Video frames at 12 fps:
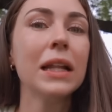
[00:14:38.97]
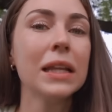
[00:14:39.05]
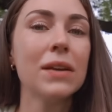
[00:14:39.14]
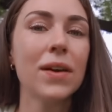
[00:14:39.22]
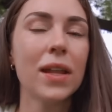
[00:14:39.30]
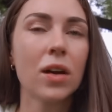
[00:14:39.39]

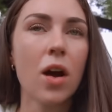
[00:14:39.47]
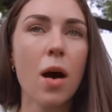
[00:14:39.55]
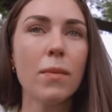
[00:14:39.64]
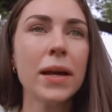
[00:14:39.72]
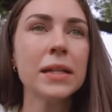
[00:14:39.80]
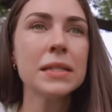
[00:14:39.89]
leave it in the
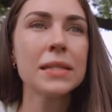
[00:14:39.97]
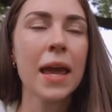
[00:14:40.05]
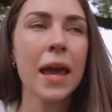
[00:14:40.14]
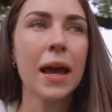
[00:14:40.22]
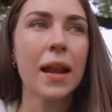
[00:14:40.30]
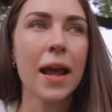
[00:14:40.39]
comments
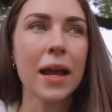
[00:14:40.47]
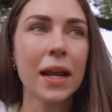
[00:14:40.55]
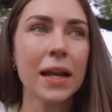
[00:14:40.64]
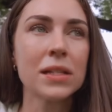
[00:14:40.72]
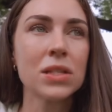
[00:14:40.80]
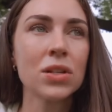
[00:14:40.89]
and I can
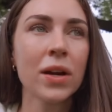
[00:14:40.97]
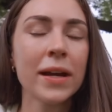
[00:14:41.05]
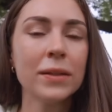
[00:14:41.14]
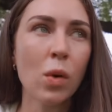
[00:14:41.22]
answer it.